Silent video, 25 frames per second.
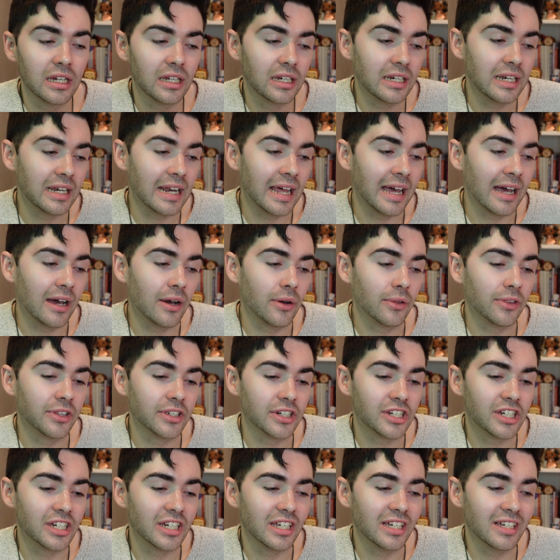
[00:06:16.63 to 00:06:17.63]
now that
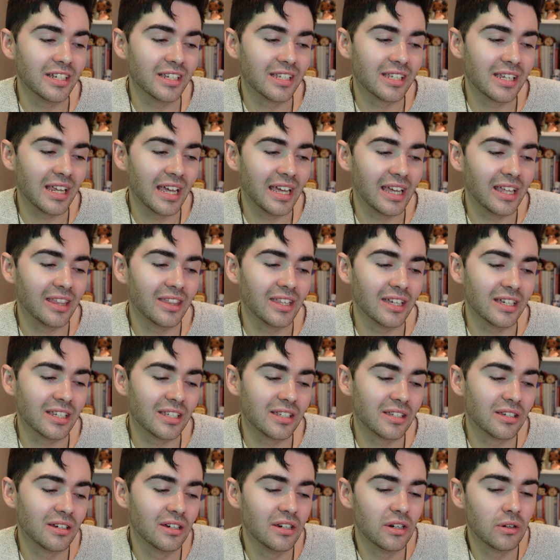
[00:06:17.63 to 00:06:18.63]
she's in
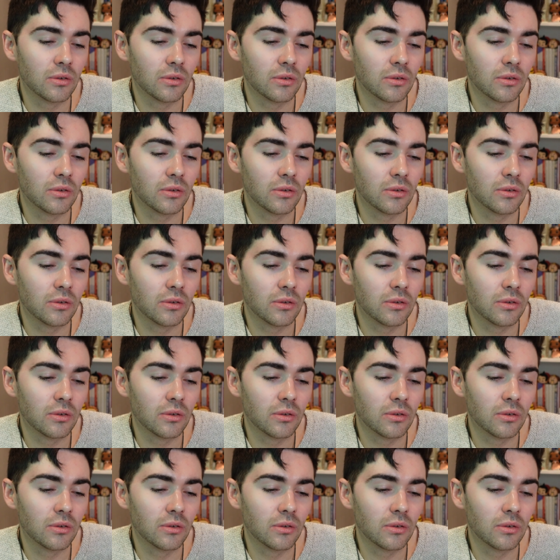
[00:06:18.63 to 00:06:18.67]
this